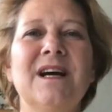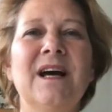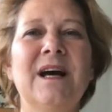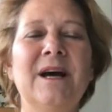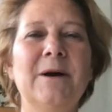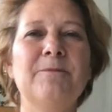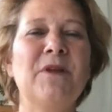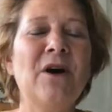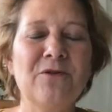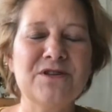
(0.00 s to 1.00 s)

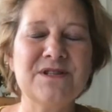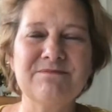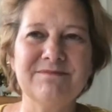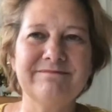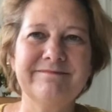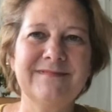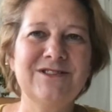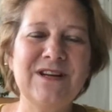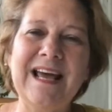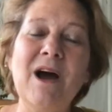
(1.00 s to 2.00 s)

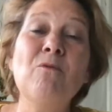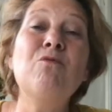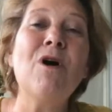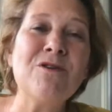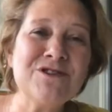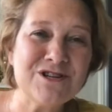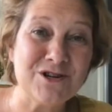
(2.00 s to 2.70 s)
Today I won't